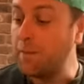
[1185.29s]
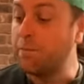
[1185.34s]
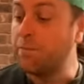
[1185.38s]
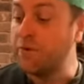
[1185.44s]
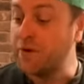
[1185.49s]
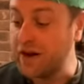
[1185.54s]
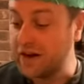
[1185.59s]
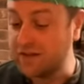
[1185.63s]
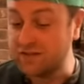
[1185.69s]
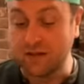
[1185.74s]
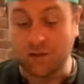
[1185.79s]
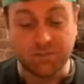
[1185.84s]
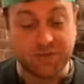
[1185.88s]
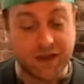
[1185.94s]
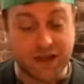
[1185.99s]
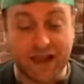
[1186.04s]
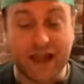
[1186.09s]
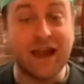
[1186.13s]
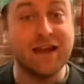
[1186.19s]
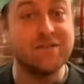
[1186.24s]
bring
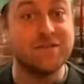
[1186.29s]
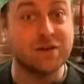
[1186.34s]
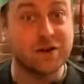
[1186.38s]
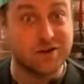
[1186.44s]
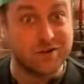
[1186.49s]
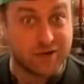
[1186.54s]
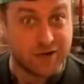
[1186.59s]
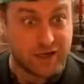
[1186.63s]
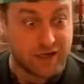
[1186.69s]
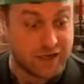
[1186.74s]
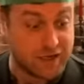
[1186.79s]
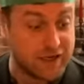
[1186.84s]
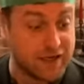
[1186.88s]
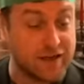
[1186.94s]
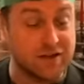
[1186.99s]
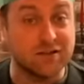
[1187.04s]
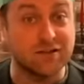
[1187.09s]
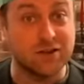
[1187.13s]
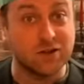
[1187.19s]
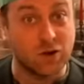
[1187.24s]
something evergreen
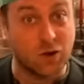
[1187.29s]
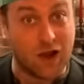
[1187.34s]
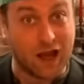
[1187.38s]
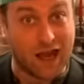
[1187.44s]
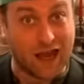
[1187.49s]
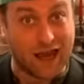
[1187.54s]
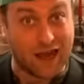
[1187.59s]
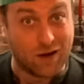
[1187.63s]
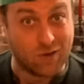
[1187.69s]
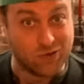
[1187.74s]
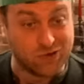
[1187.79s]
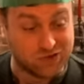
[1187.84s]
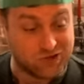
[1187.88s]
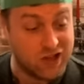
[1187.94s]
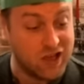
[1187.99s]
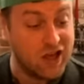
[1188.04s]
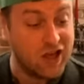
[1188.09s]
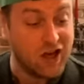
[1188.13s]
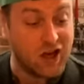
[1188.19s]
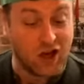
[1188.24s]
into your house.
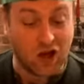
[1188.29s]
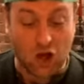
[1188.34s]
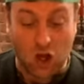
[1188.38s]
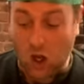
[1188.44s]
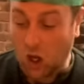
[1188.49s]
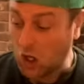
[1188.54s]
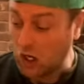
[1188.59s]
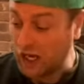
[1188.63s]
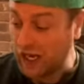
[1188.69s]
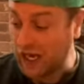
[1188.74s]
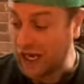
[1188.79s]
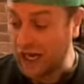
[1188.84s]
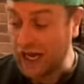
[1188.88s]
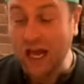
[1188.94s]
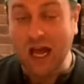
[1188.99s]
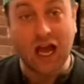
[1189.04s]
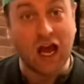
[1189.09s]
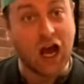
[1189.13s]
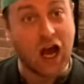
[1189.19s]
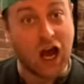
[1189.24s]
Holly,
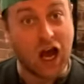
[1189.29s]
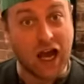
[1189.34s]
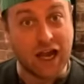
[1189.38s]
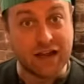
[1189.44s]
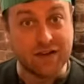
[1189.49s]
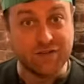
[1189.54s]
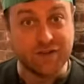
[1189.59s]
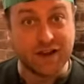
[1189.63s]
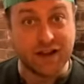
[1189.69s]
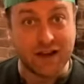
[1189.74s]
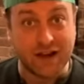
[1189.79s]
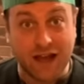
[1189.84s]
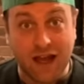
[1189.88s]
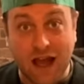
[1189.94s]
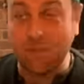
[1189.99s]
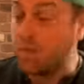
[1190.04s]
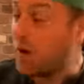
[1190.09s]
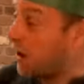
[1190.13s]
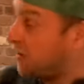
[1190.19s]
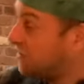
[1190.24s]
ivy.
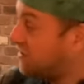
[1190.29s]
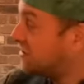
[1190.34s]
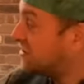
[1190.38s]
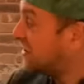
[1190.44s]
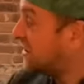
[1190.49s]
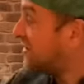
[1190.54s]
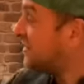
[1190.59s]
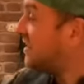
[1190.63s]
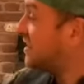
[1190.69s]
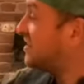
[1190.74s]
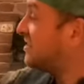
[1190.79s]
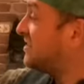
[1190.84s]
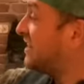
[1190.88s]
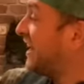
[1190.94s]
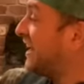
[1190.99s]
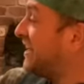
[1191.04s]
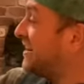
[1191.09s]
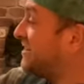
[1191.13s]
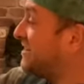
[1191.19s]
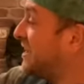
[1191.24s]
Obviously, these
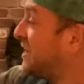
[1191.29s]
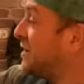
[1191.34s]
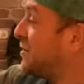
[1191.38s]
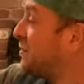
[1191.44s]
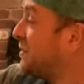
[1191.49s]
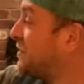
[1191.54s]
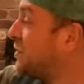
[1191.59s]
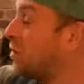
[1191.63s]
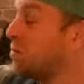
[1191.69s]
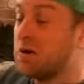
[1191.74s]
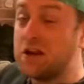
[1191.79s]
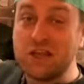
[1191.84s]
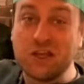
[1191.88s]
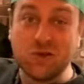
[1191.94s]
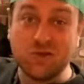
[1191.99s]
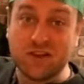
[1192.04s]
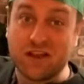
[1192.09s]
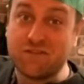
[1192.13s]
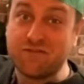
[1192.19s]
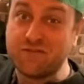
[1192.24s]
days, we normally
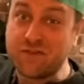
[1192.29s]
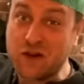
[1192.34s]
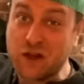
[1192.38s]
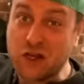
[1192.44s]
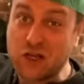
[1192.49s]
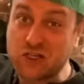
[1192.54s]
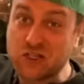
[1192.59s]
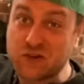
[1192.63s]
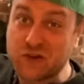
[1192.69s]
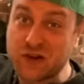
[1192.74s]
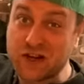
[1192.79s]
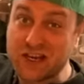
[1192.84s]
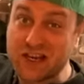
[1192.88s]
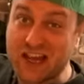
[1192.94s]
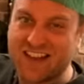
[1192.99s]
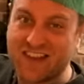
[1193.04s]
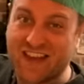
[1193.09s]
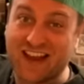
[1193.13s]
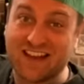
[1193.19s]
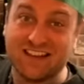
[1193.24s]
use a fir tree.
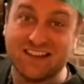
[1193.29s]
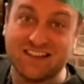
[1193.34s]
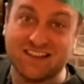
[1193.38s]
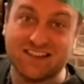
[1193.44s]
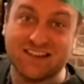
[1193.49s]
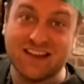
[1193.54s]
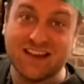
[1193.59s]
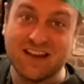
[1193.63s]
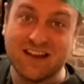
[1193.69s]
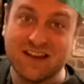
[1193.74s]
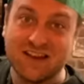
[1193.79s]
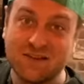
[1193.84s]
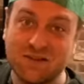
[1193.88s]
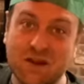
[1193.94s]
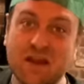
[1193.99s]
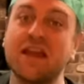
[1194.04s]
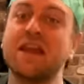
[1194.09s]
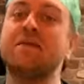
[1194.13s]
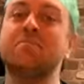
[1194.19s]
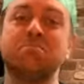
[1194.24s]
That is
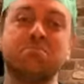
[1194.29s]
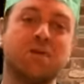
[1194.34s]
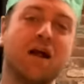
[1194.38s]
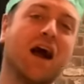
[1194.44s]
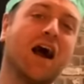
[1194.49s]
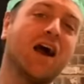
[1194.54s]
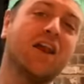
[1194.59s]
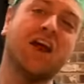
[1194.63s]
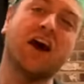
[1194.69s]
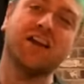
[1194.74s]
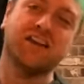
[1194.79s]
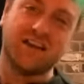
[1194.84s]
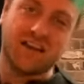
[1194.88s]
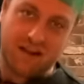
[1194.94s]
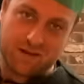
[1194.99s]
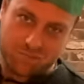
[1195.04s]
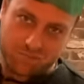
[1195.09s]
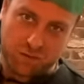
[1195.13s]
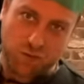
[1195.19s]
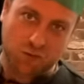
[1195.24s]
an idea
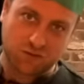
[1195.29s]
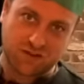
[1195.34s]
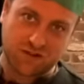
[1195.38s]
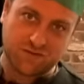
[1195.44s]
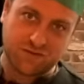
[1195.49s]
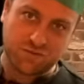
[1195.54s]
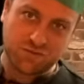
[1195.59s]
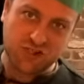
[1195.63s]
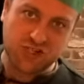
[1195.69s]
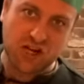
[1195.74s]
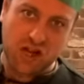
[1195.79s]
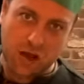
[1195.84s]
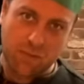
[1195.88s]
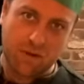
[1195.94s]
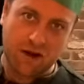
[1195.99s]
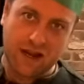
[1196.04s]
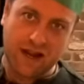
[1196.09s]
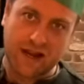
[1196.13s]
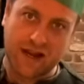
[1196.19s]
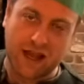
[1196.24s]
imported from
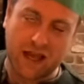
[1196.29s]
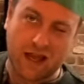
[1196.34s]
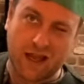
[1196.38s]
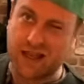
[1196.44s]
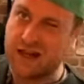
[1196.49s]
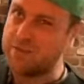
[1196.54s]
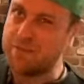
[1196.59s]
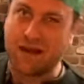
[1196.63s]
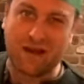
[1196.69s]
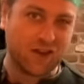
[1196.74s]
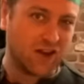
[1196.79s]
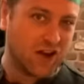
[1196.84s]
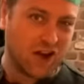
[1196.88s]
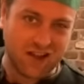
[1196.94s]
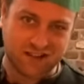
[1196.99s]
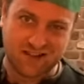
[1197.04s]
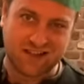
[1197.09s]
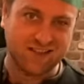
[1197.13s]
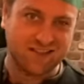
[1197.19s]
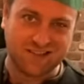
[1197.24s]
Germany in about the
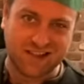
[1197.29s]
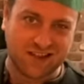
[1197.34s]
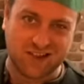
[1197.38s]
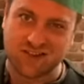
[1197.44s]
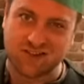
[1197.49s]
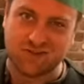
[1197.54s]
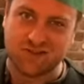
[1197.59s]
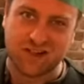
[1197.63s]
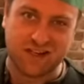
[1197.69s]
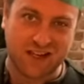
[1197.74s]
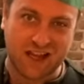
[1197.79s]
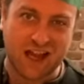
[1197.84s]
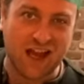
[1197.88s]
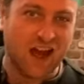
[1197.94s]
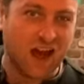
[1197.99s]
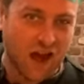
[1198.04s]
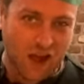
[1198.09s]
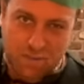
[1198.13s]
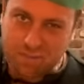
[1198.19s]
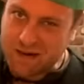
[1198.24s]
19th century,
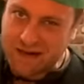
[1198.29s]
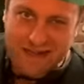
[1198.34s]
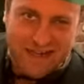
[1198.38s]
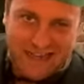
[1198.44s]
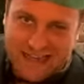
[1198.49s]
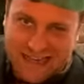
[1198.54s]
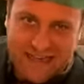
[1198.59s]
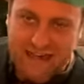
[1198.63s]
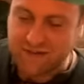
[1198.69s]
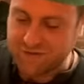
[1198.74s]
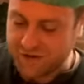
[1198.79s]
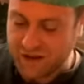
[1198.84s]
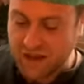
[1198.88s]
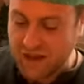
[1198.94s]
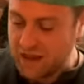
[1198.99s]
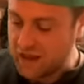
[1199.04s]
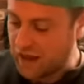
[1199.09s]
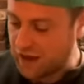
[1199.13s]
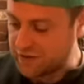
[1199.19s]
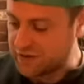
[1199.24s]
I believe.
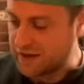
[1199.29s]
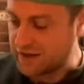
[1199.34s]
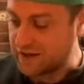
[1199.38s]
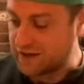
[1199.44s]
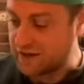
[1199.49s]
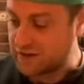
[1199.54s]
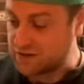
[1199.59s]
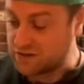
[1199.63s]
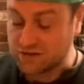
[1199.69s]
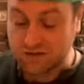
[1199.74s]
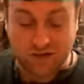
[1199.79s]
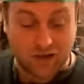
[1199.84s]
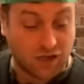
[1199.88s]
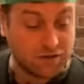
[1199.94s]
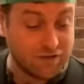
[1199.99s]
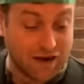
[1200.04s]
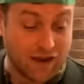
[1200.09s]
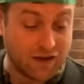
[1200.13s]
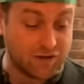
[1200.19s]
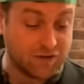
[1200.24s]
I think
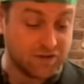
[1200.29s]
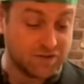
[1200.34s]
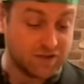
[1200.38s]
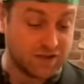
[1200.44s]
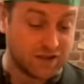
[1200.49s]
around